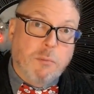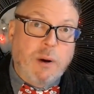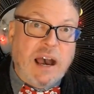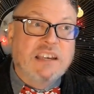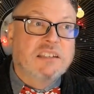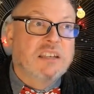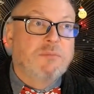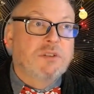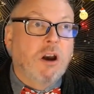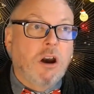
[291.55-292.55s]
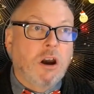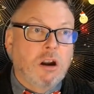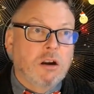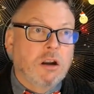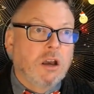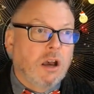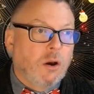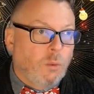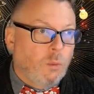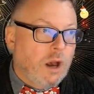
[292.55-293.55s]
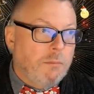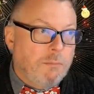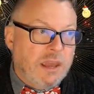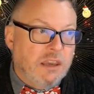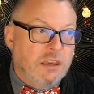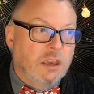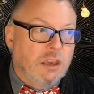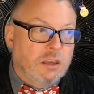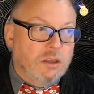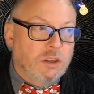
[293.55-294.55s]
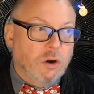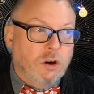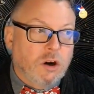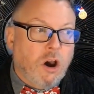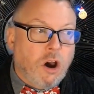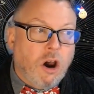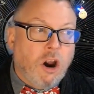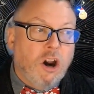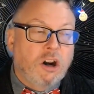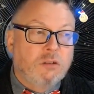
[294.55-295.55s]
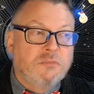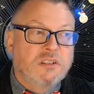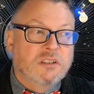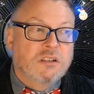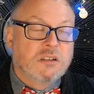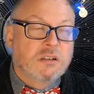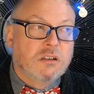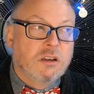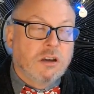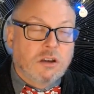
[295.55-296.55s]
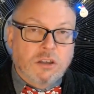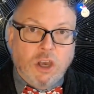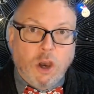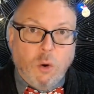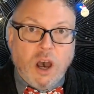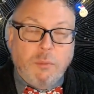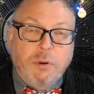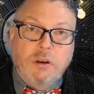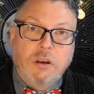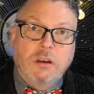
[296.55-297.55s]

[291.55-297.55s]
Biceps are what make your arms go up,